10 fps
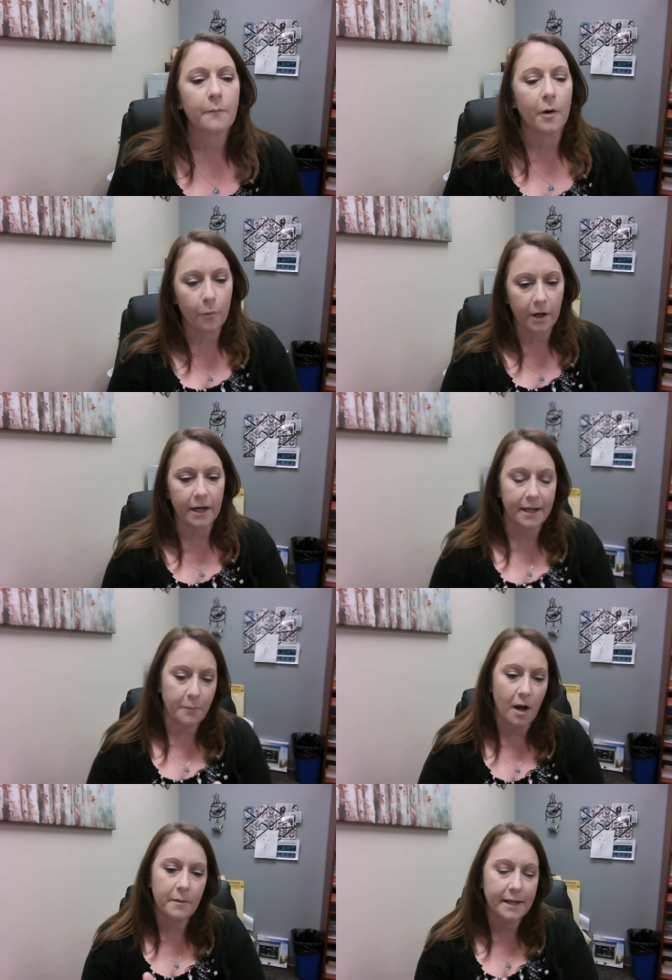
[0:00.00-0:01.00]
But we're going to
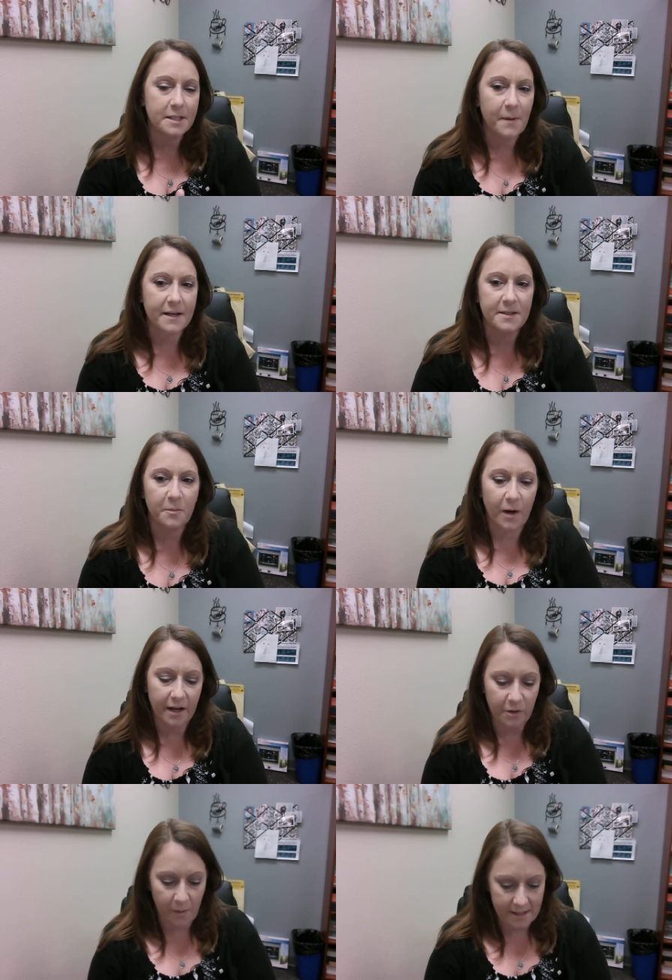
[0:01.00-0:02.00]
probably expect some
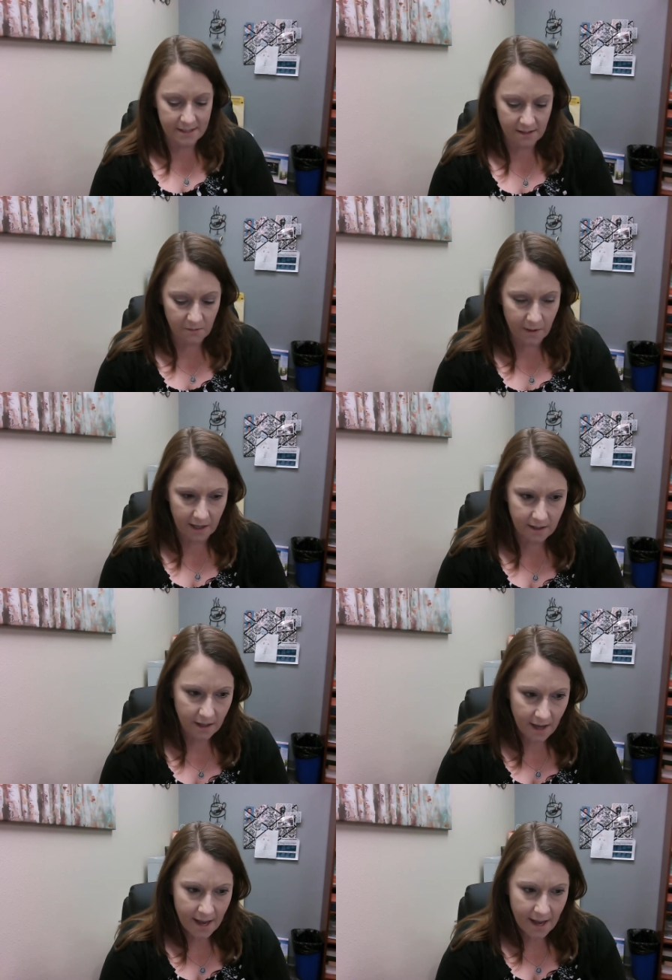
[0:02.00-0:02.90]
rain the rest of the week.